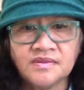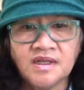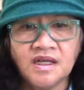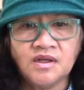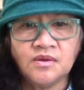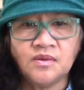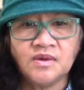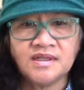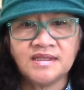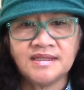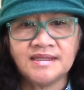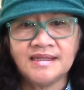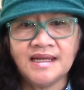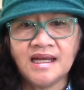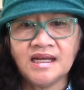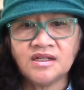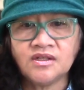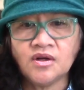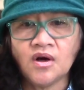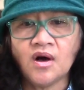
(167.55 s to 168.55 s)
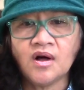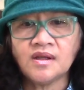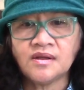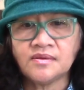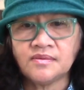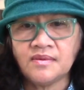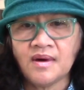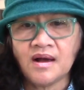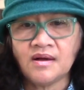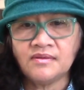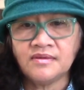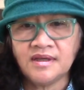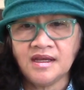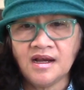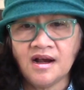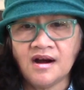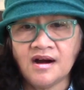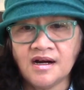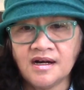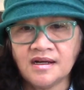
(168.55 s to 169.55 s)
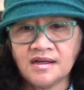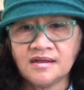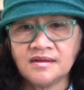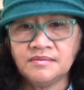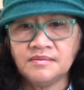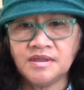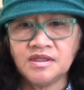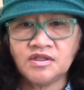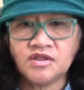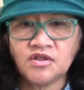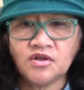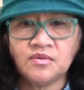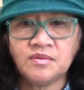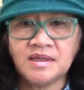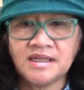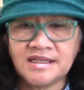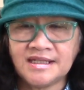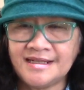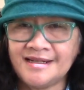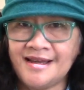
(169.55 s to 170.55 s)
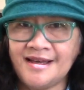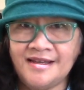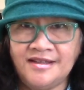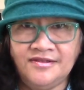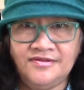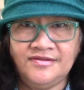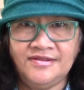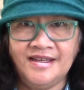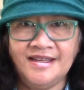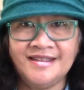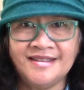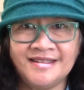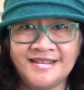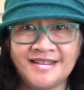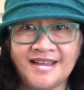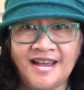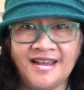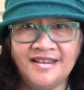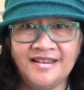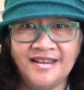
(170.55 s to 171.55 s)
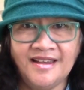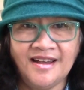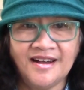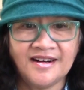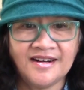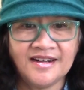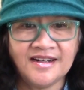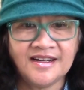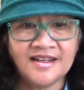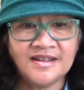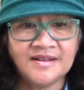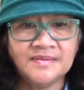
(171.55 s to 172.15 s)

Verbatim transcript: It was dead all around the ark, but so much life inside the ark.